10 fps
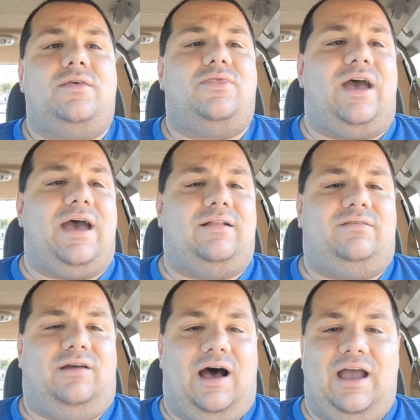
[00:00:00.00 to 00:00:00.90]

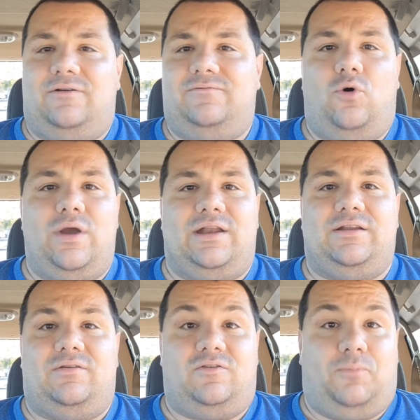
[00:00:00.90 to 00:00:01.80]
that I
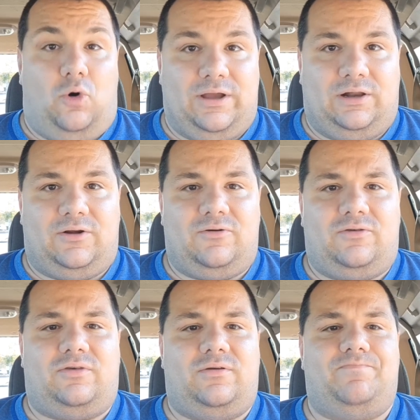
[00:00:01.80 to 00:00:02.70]
avoided
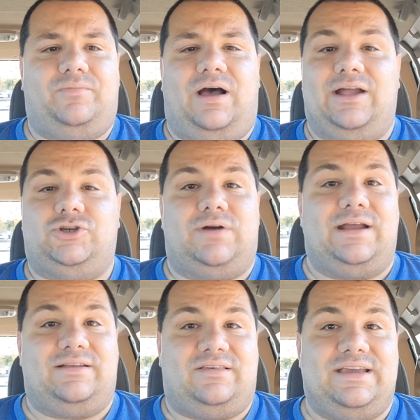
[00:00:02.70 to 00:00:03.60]
spoilers. I
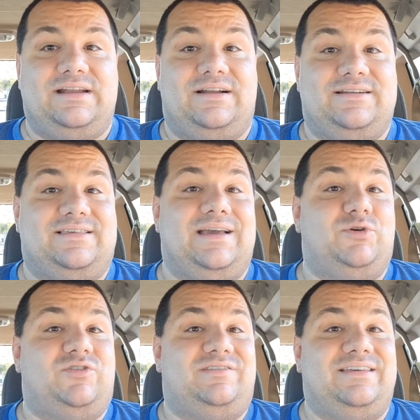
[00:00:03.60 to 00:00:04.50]
tried to see it on
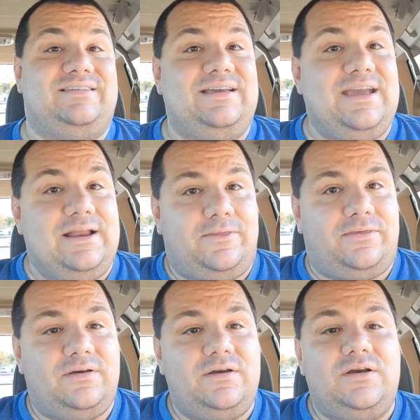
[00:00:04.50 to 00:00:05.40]
December
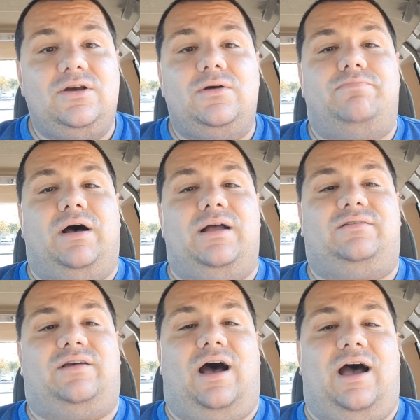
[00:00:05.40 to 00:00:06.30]
16th,
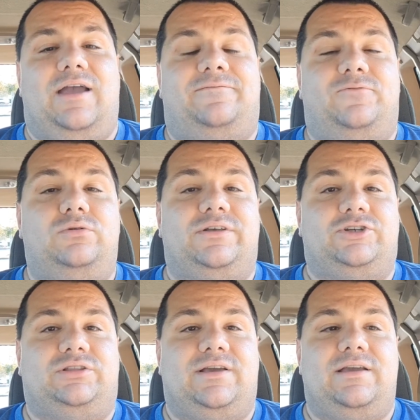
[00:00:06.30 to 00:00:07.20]
but I
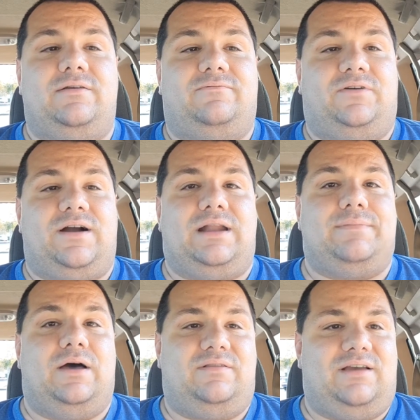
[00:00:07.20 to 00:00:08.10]
foolishly forgot
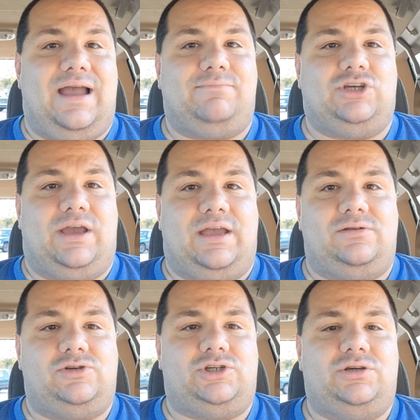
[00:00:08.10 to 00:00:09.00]
about the time
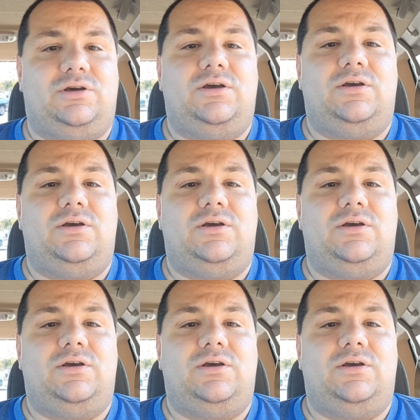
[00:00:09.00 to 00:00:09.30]
change